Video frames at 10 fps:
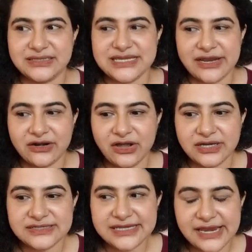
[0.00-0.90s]
10 o'clock
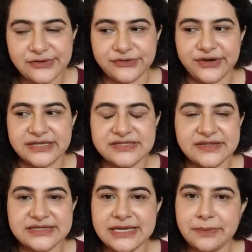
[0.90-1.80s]
it's scheduled, right? So
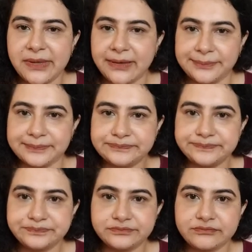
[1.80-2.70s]
they take me in.
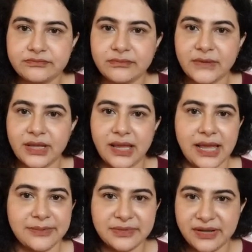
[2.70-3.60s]

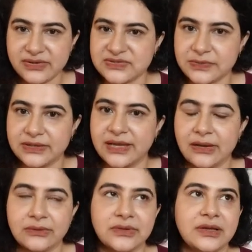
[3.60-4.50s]
I'm in my hospital gown.